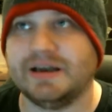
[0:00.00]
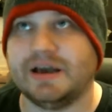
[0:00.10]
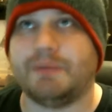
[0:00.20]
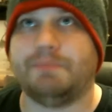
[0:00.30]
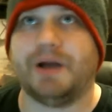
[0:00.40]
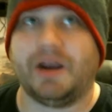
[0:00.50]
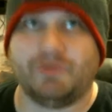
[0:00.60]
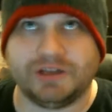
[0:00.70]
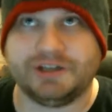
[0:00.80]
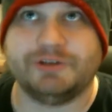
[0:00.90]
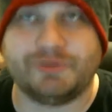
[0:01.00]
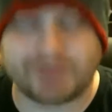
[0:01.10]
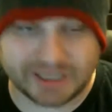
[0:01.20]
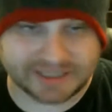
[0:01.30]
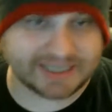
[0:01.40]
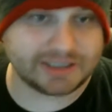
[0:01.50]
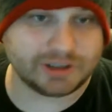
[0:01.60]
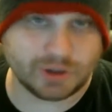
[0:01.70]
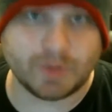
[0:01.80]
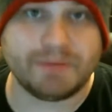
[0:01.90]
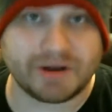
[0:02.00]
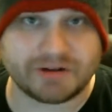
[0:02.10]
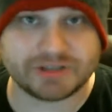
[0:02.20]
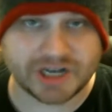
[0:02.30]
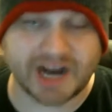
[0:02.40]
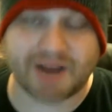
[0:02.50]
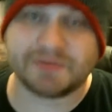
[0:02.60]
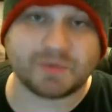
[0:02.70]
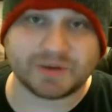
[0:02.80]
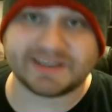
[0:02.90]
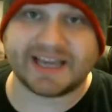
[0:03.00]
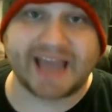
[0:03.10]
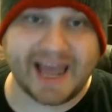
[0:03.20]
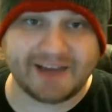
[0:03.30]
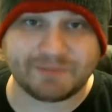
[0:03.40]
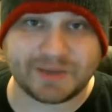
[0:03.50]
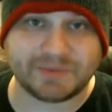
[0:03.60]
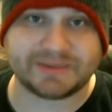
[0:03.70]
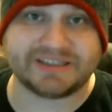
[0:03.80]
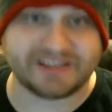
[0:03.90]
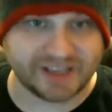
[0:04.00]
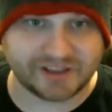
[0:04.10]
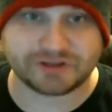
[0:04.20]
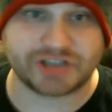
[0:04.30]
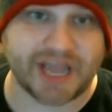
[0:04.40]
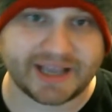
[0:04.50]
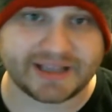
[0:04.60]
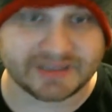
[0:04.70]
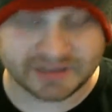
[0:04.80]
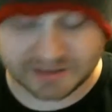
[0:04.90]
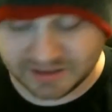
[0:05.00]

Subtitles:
but I really do feel like they could do a better job than what they have been with the leather jackets and